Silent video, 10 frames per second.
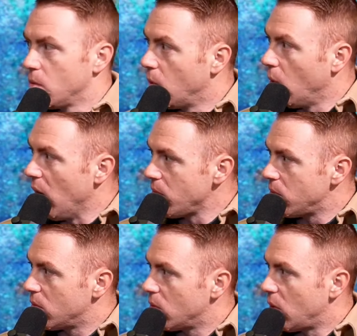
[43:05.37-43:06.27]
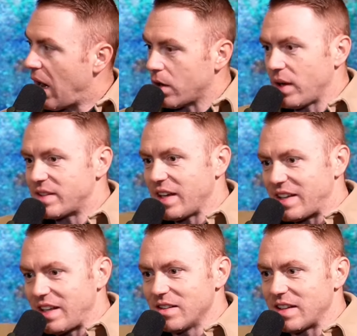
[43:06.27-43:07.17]
Well, what, how do I take
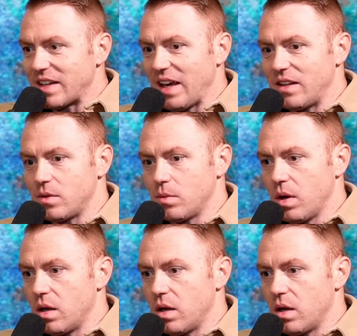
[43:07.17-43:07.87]
healing and